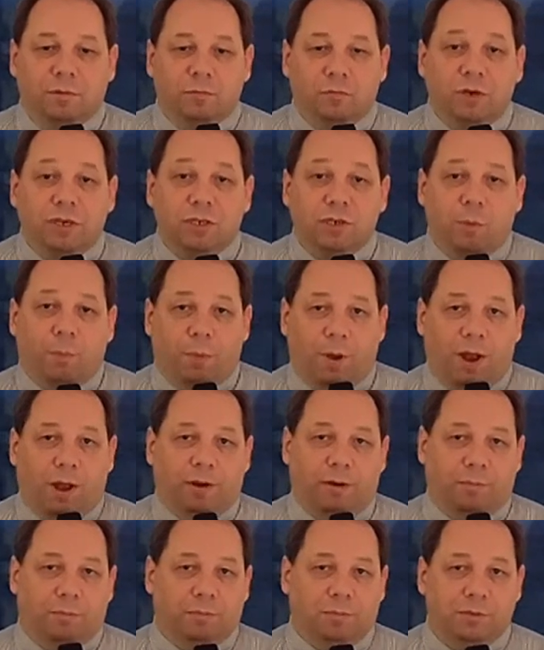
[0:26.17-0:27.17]
reach a
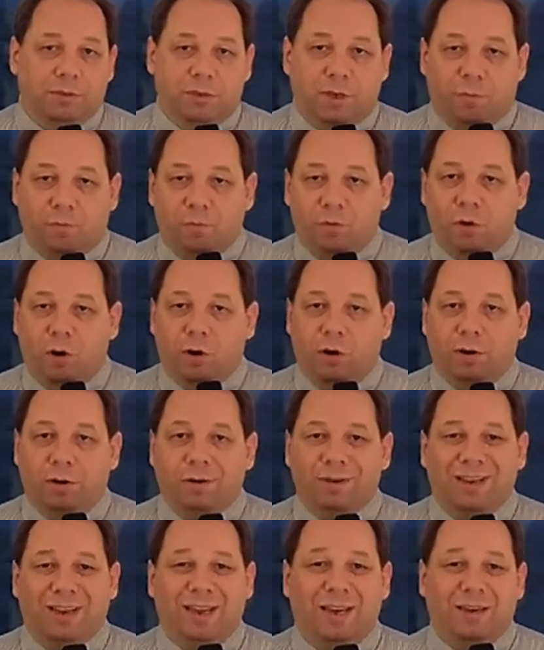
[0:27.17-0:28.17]
bottom
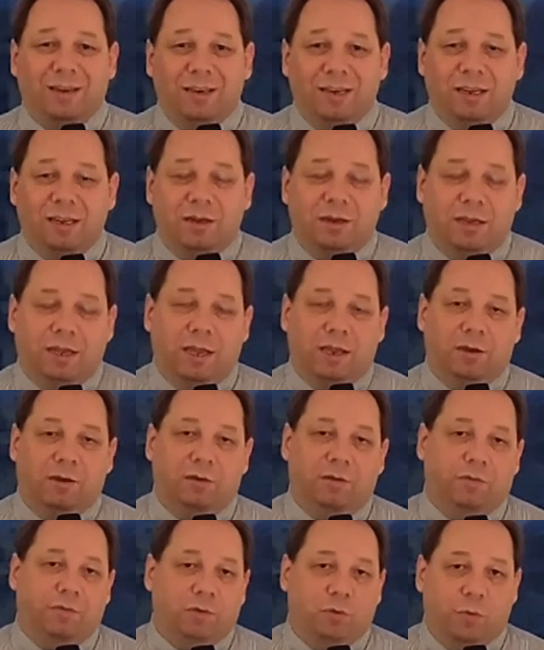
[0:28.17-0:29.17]
somewhere near the
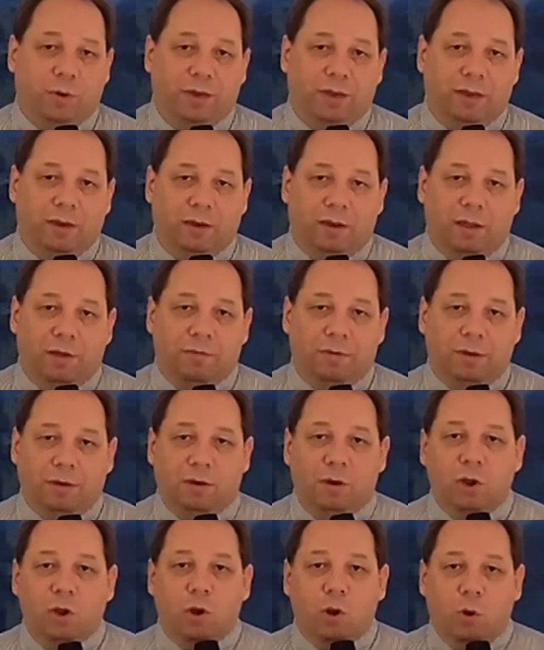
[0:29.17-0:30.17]
end of
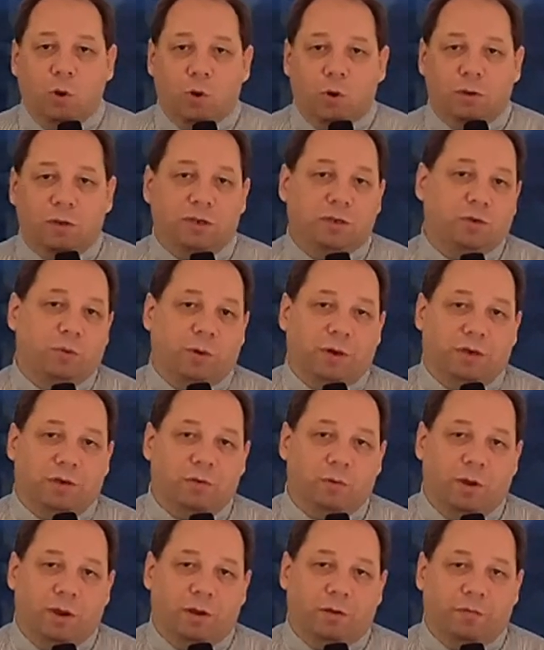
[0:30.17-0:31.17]
2011, early
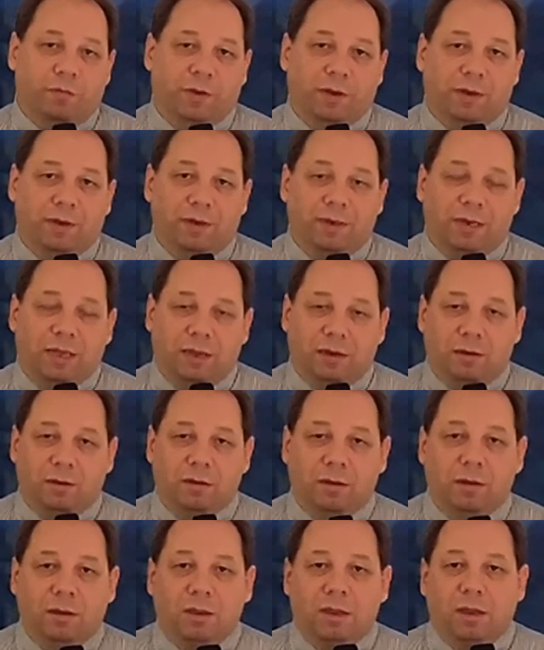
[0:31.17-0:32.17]
2012, and it did.
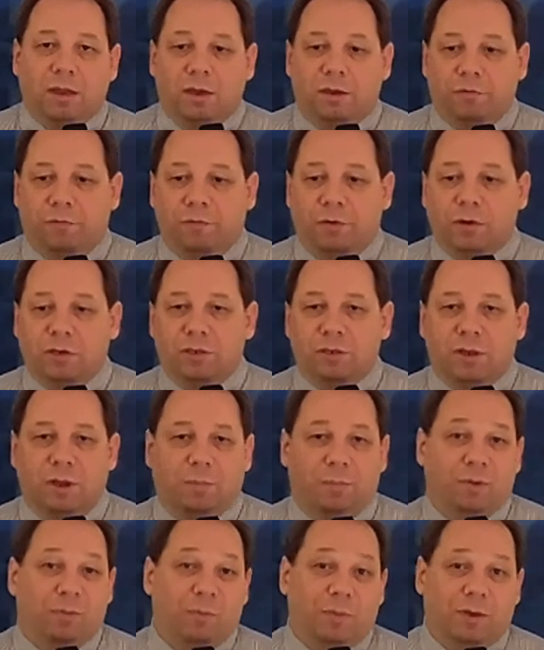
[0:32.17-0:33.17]
In the first
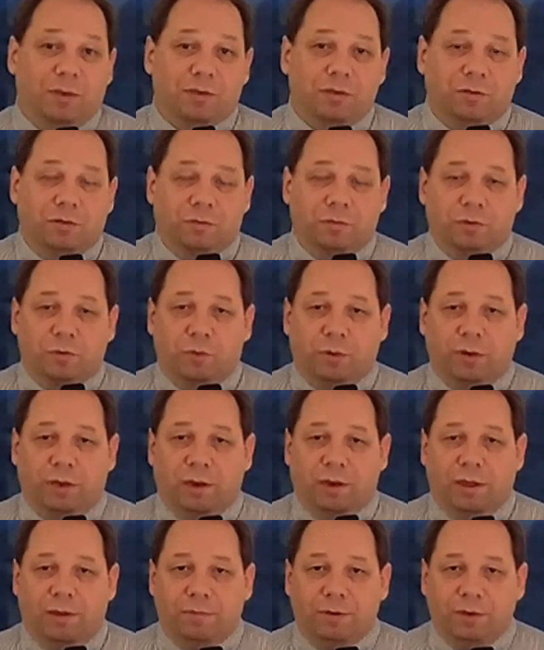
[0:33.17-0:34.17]
couple of months of
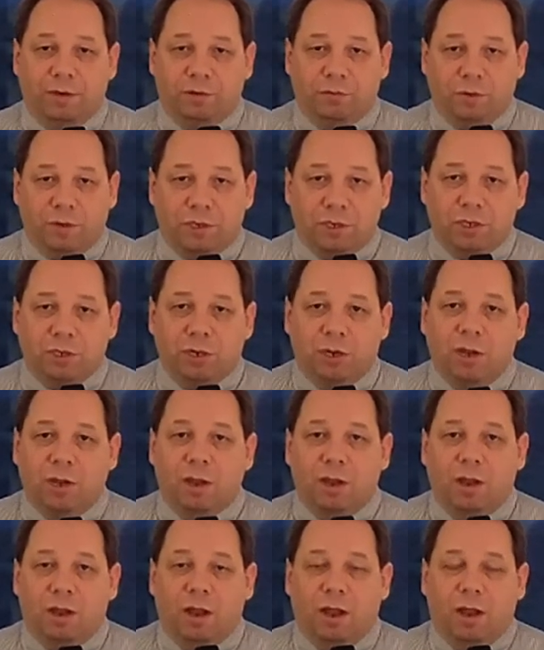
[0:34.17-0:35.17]
2011, it reached
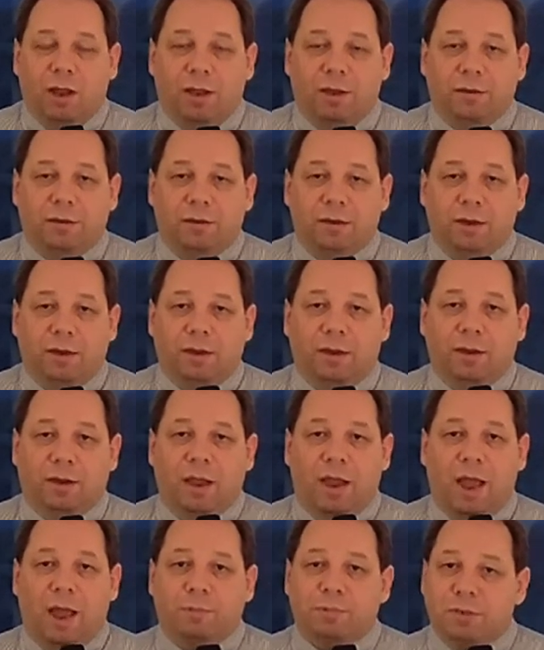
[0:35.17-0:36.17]
uh, the
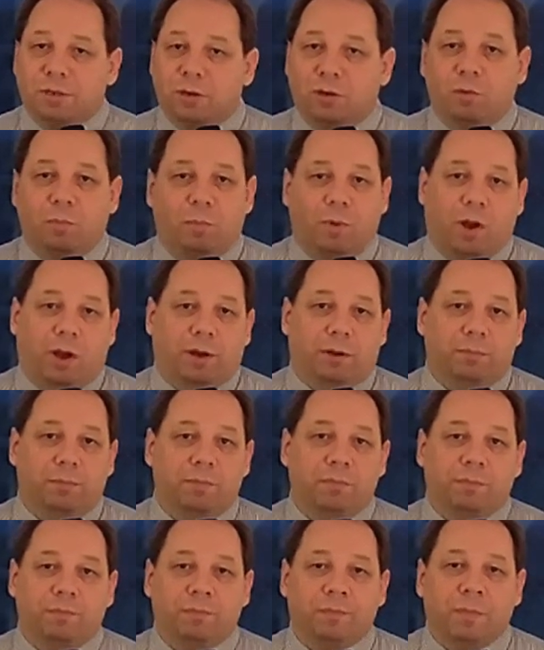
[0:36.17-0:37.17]
absolute
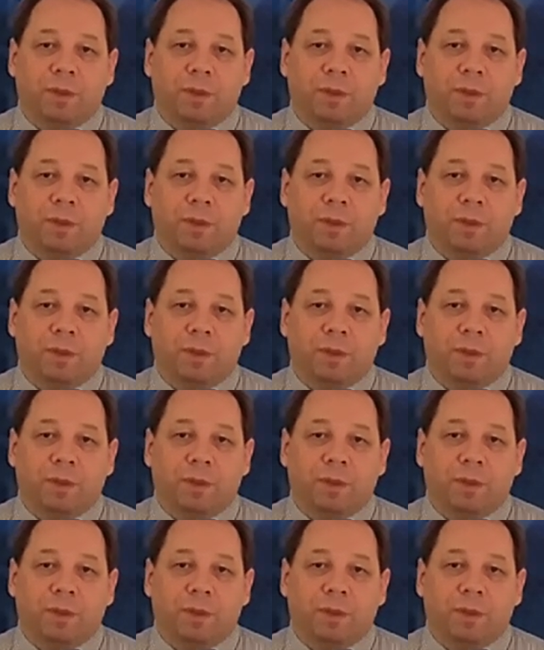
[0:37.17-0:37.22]
bottom